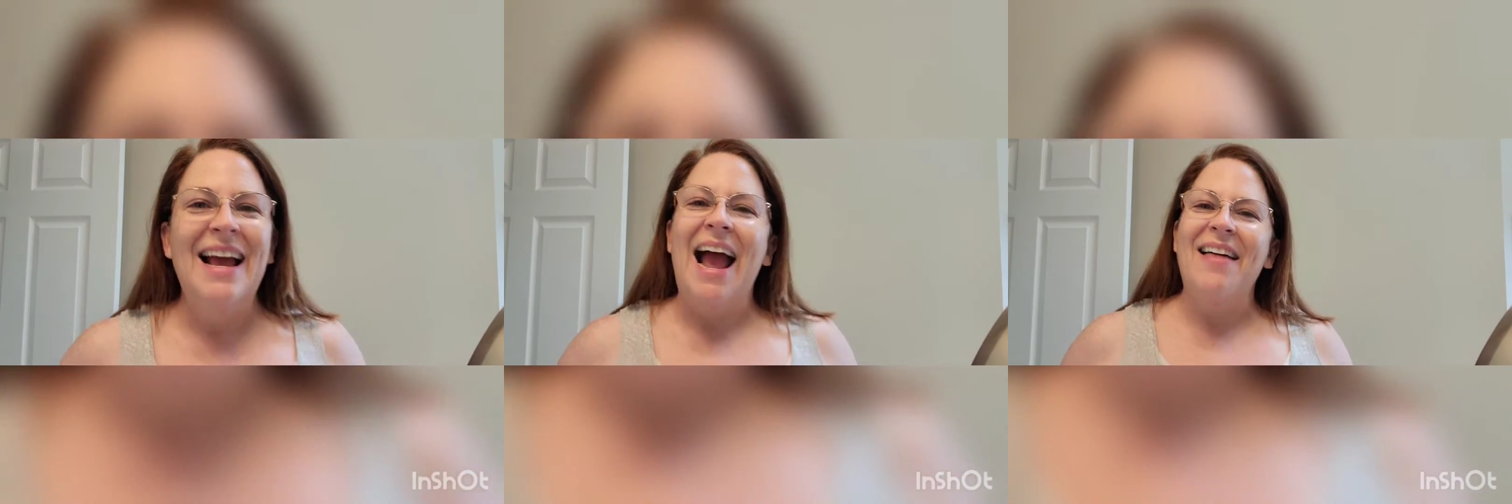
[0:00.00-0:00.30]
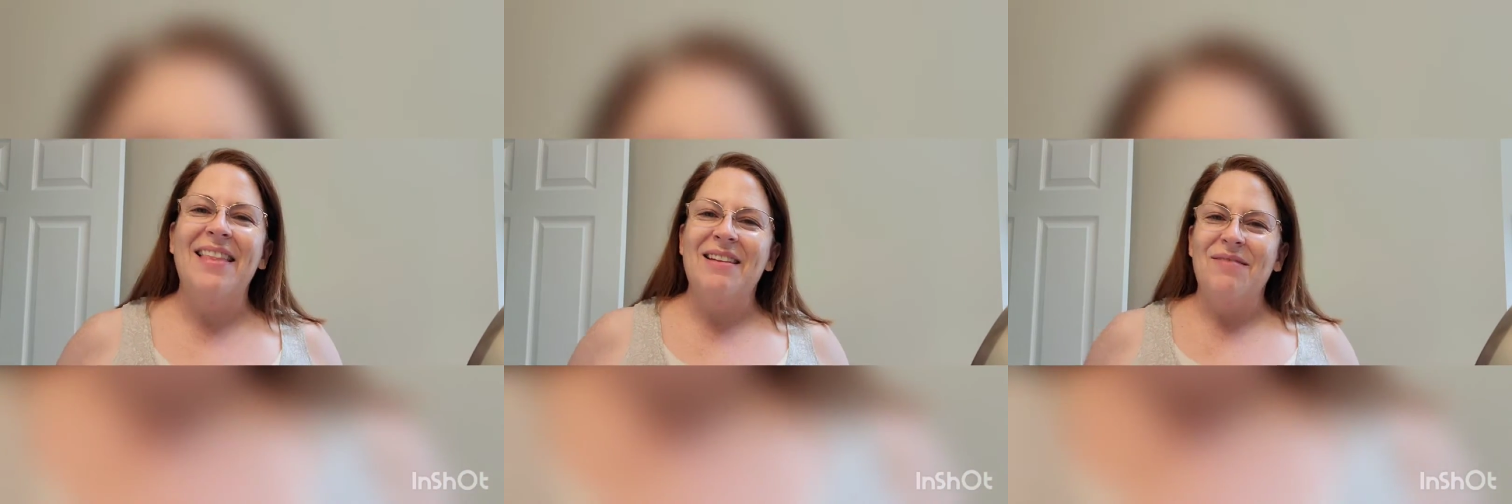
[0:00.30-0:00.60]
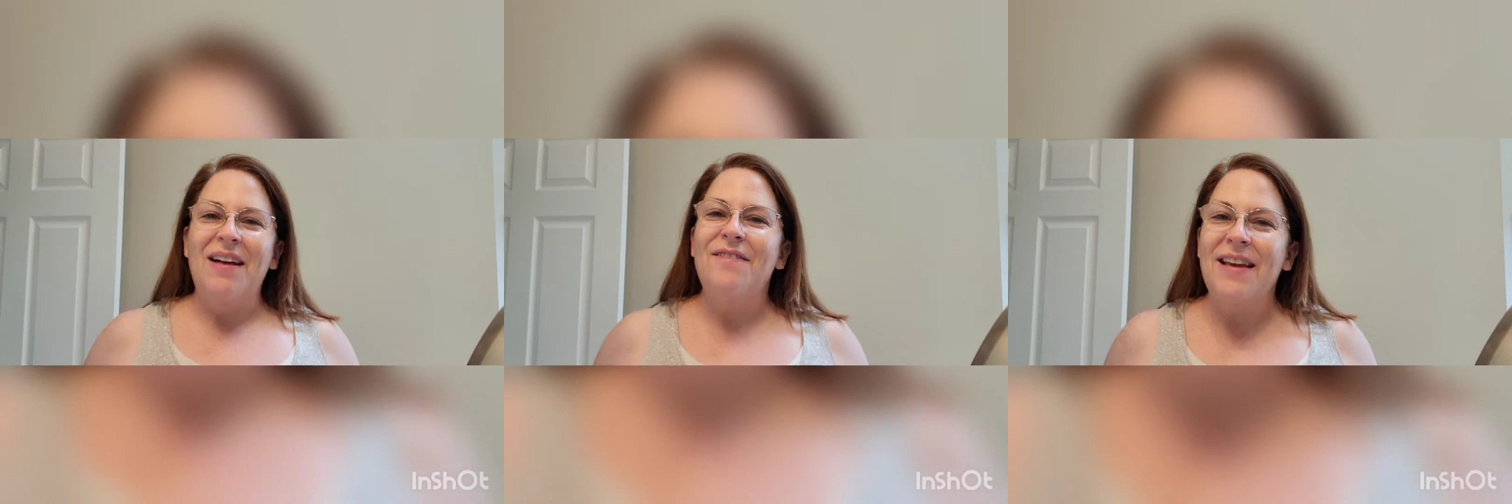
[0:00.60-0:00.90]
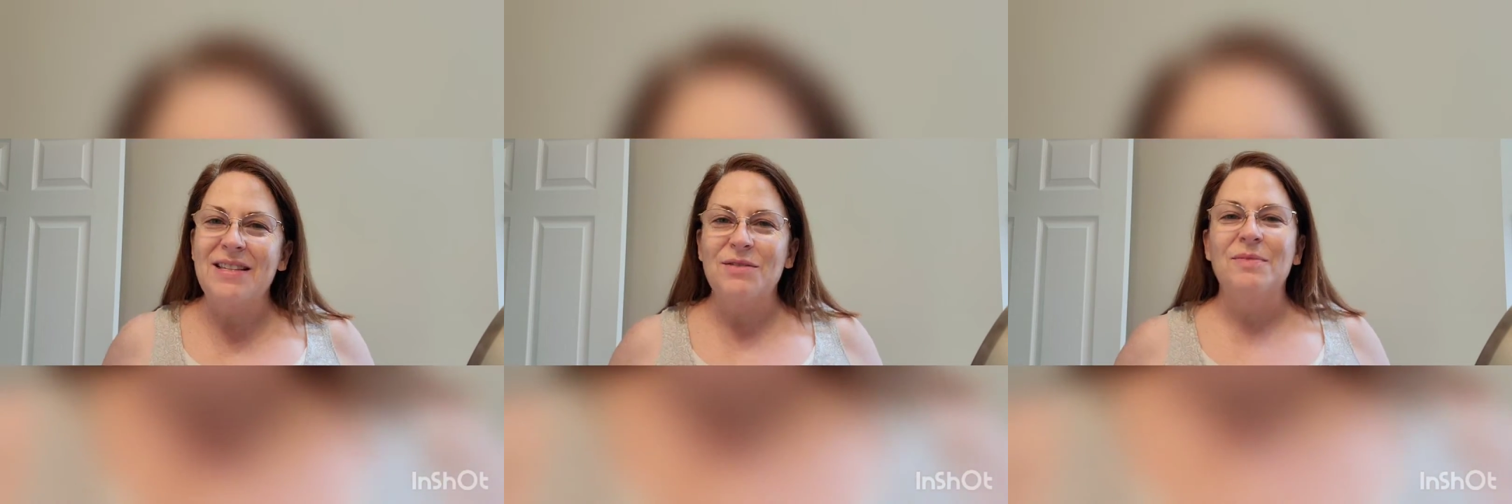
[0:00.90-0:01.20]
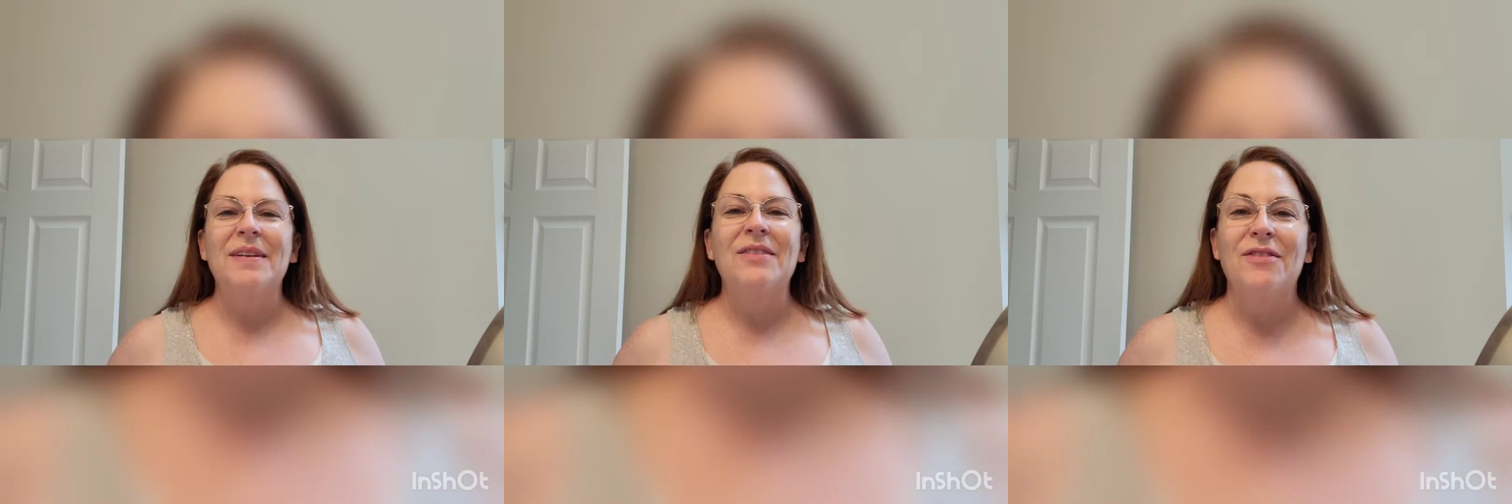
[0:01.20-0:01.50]
and then my face will
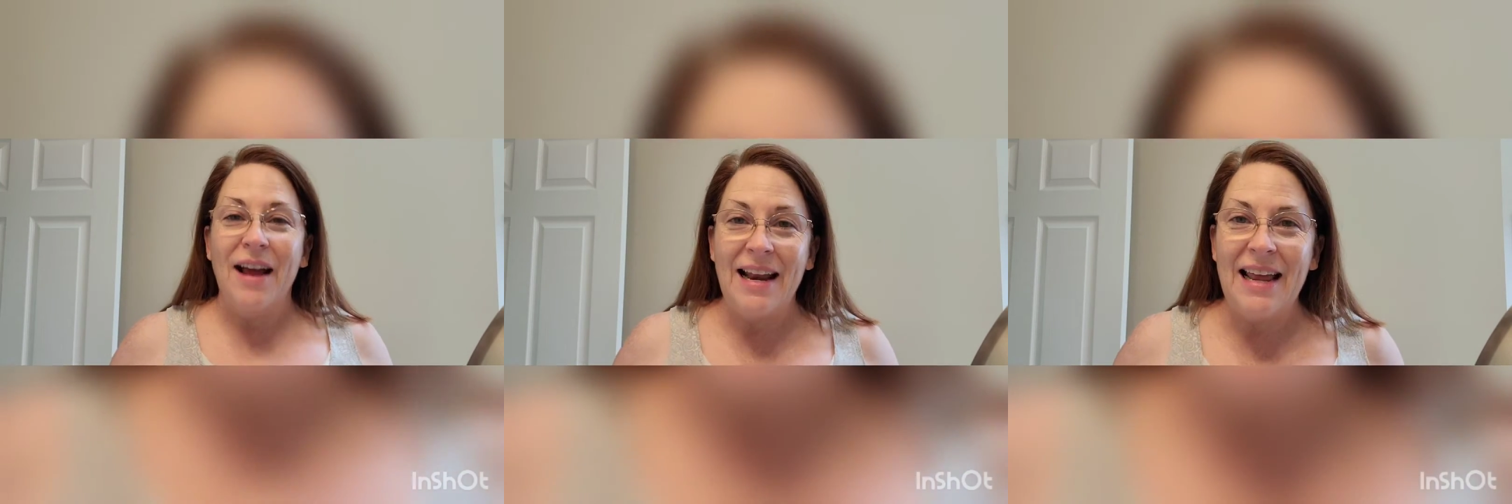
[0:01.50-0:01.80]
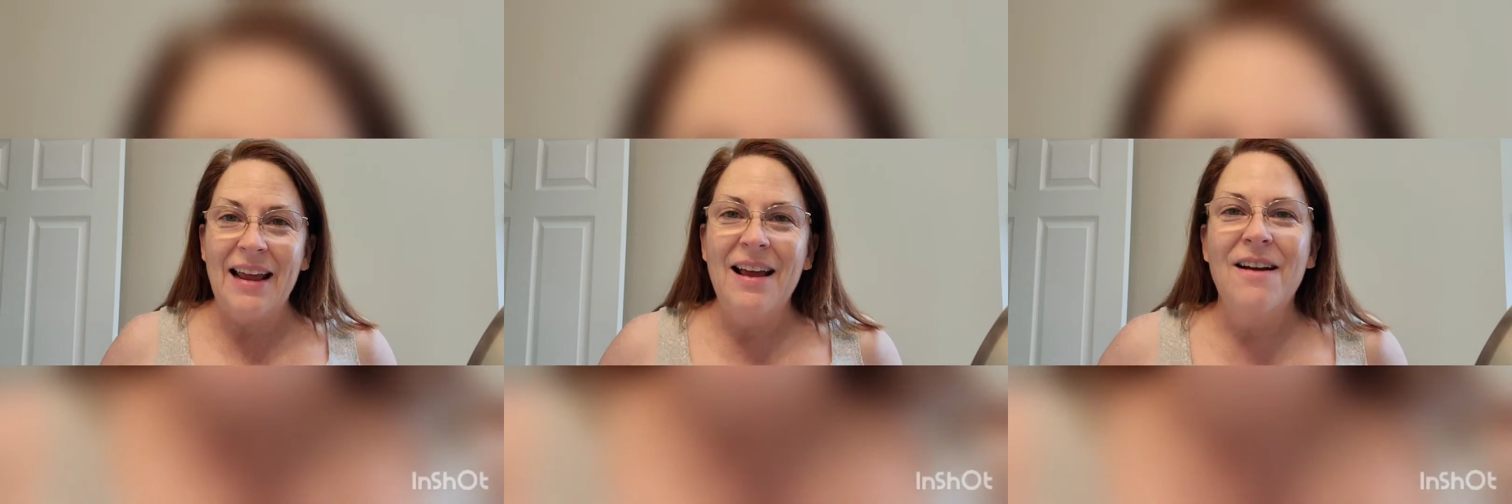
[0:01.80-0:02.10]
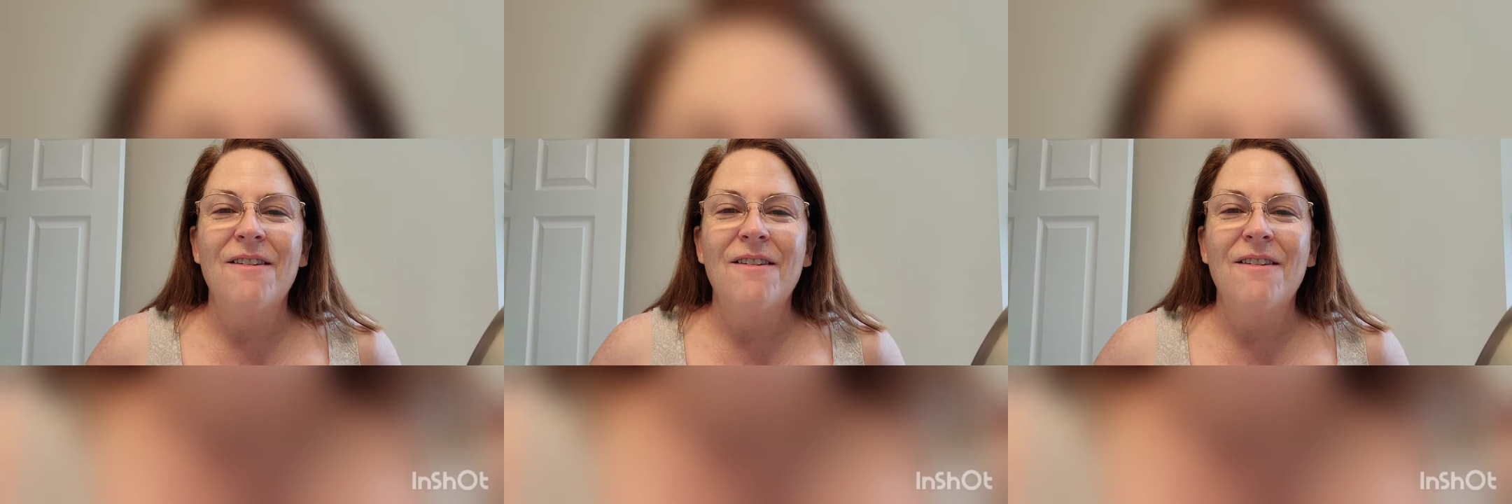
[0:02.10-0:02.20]
be ready